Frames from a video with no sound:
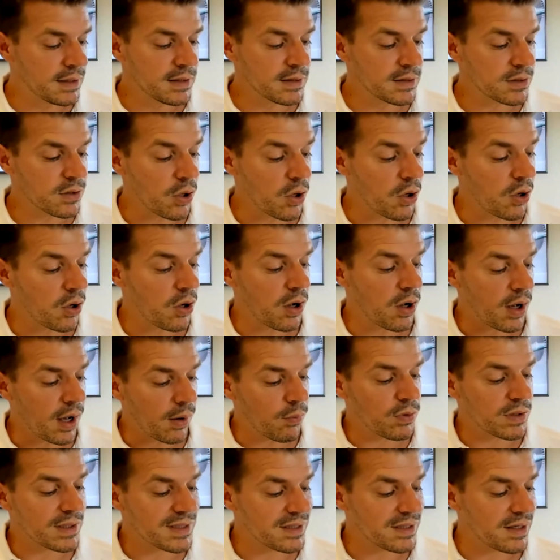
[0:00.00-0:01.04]
So I
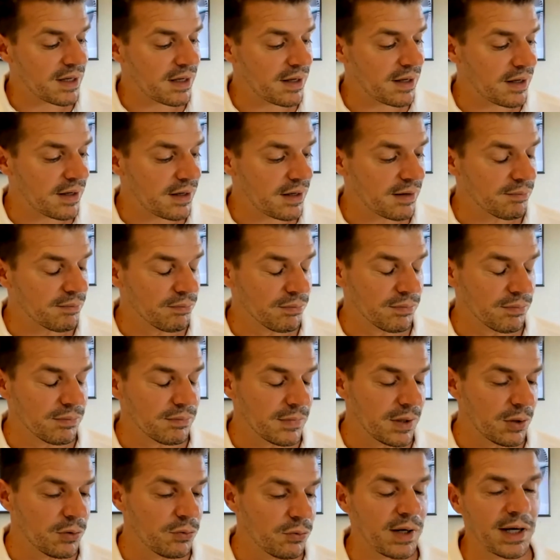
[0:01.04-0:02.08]
would say
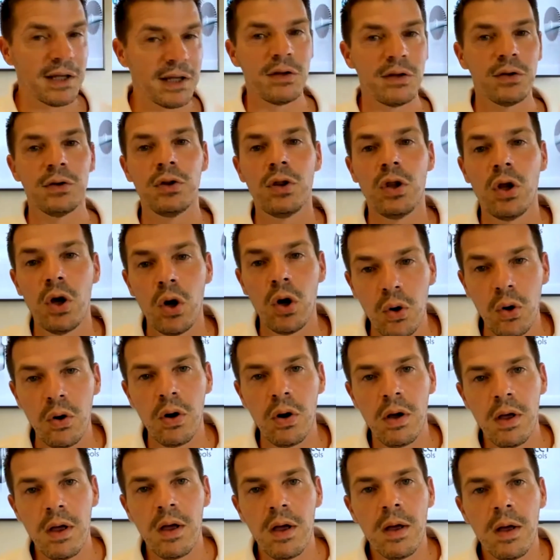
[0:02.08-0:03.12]
rather
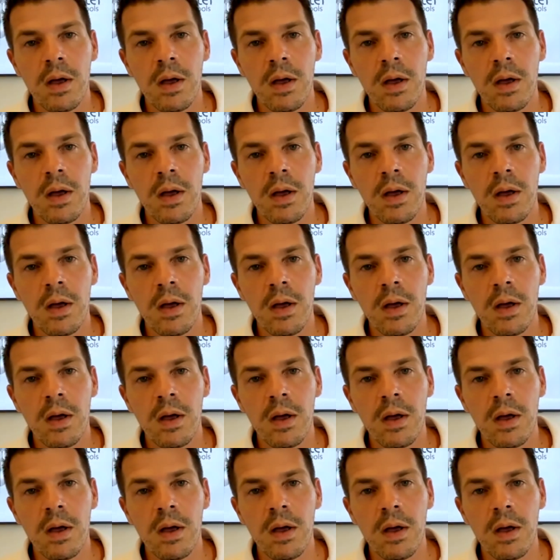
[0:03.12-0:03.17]
no,